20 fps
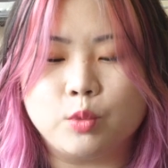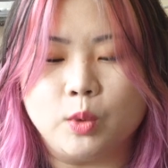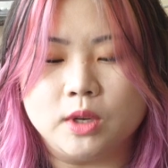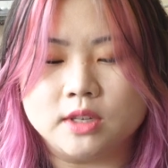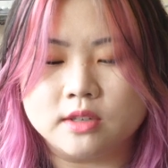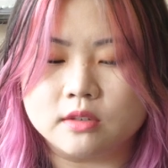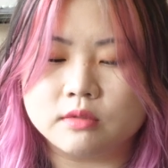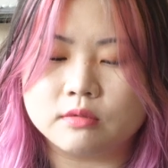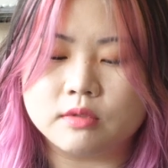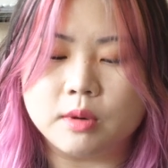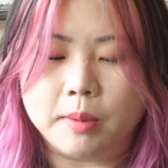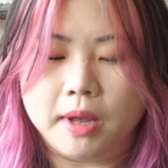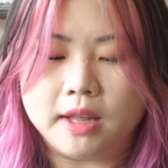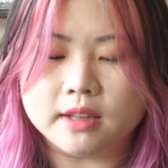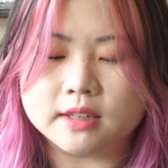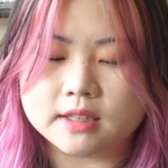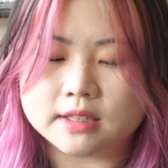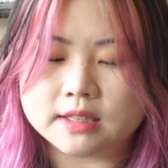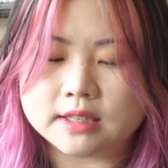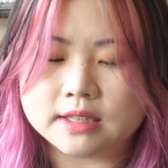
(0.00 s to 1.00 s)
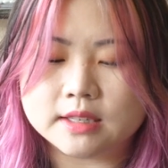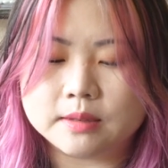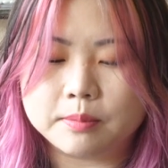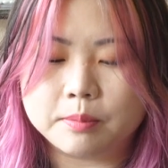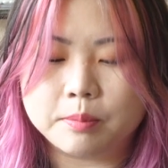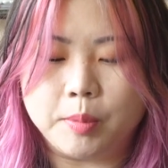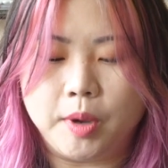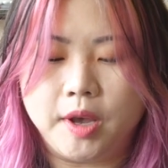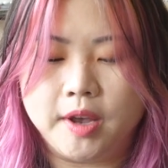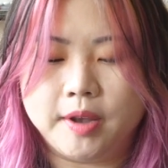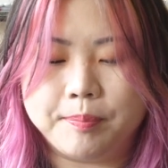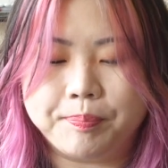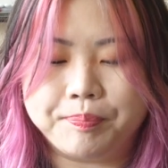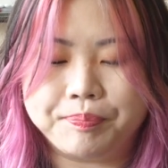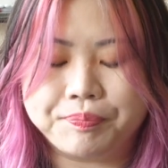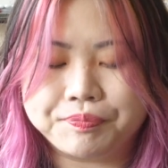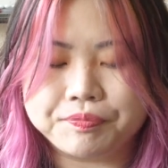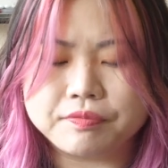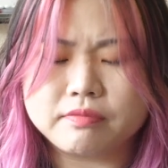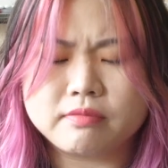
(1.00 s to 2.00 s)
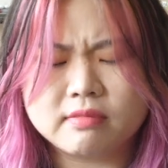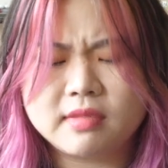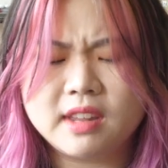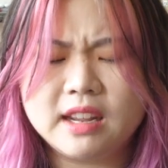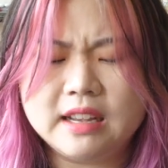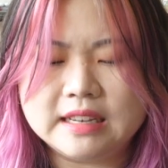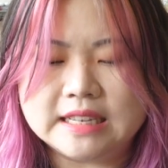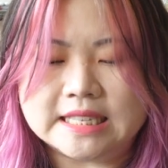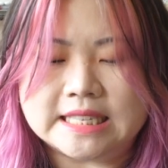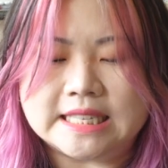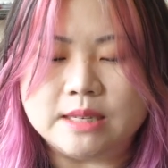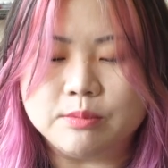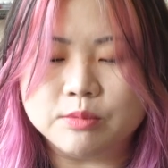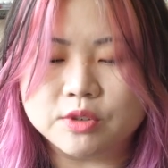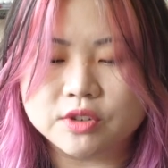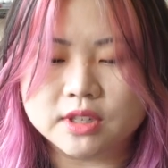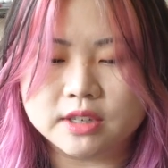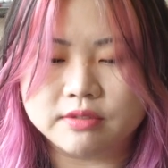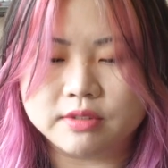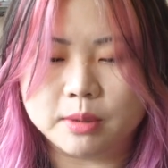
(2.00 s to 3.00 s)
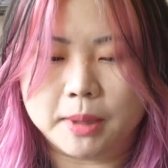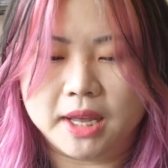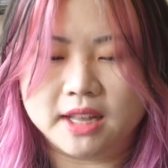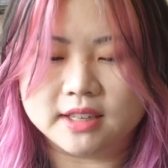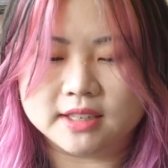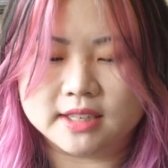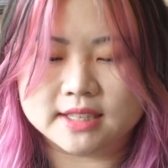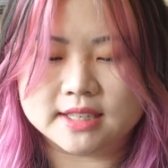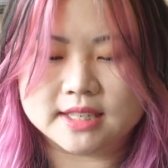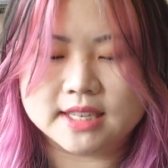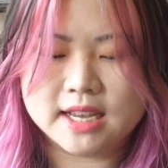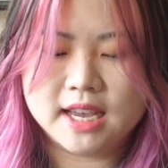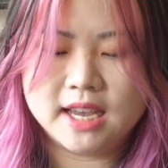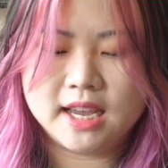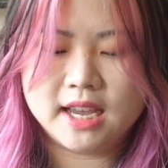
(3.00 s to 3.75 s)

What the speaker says: wasn't rebellious, but seemed really rebellious.